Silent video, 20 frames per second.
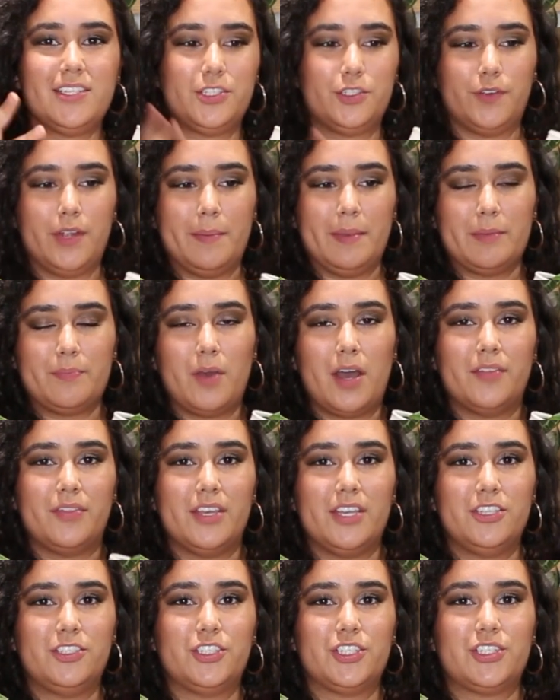ceramic pot
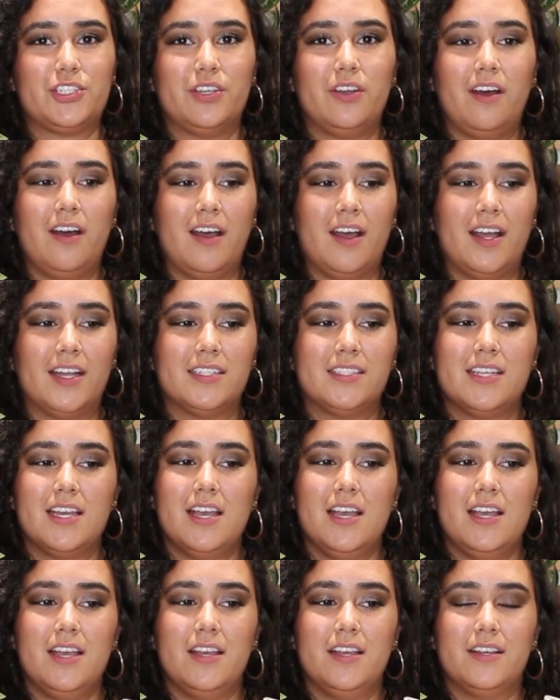that you just got,
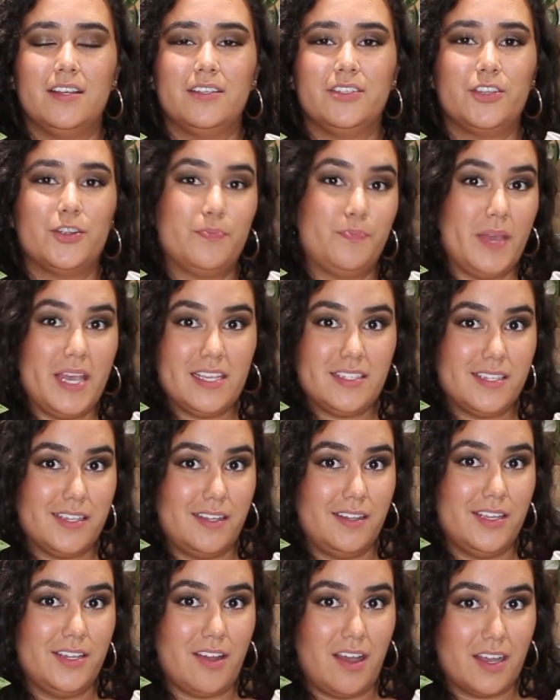you're
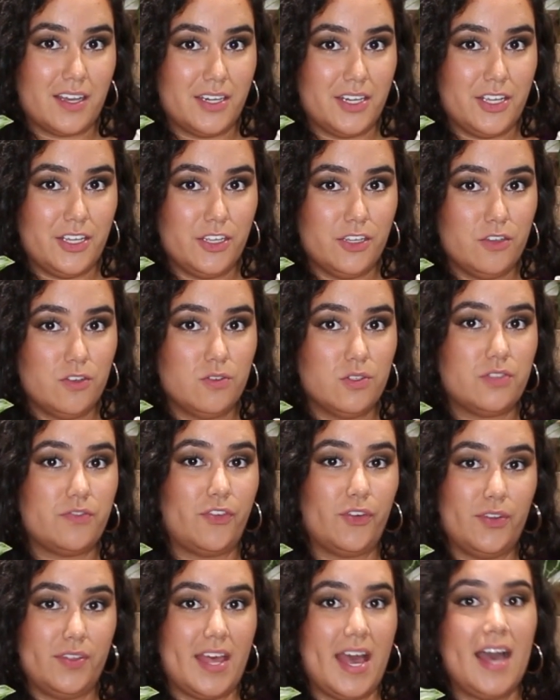basically not going to use
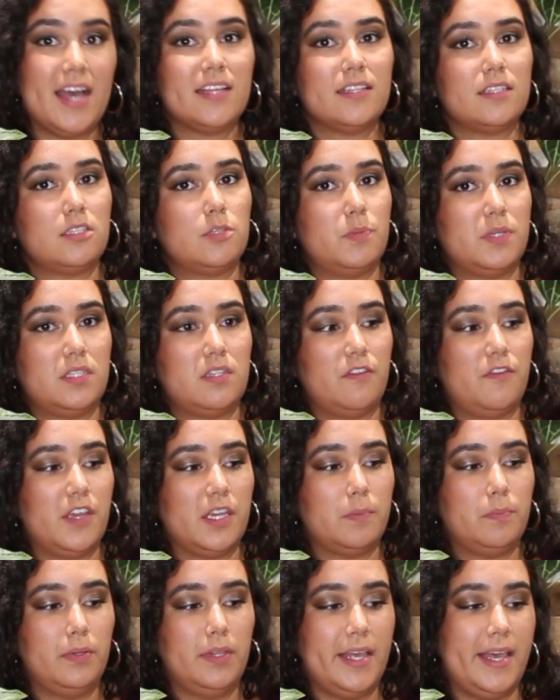for that
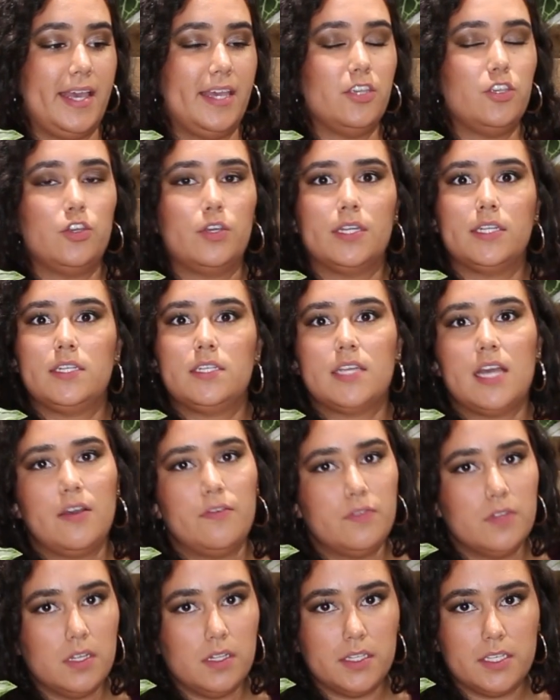specific plant. You can
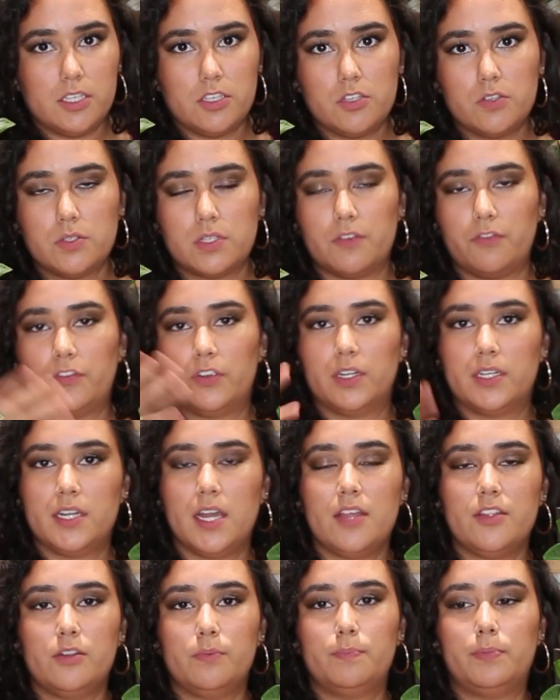definitely use it for
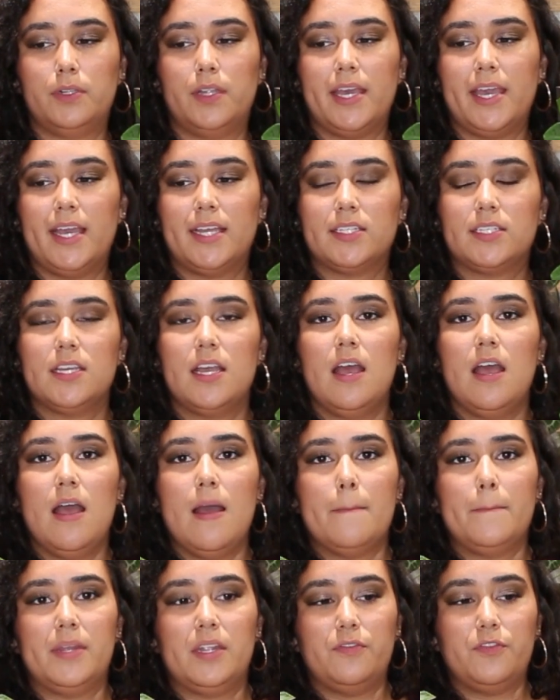another plant,
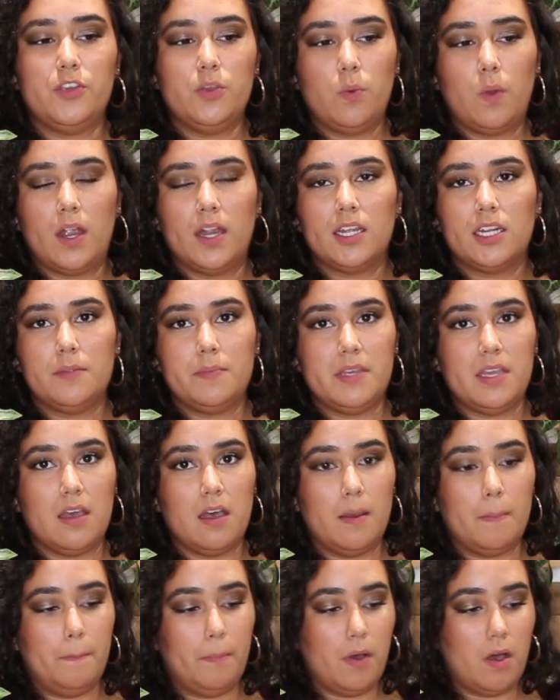but if you are going to be
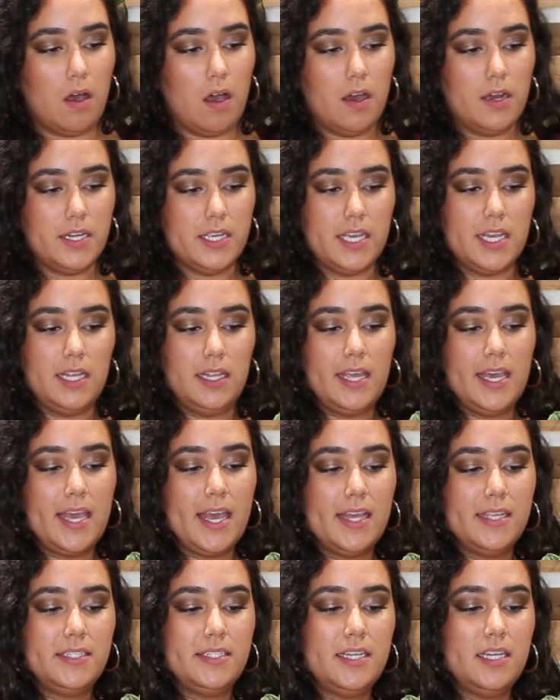uppotting it like
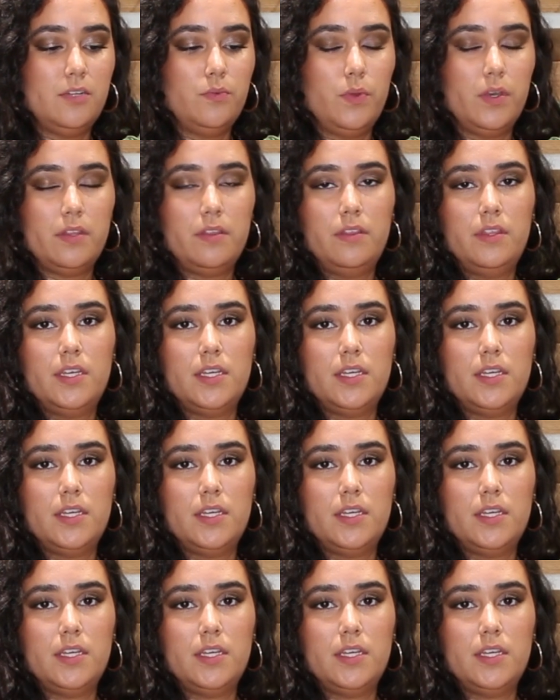I did with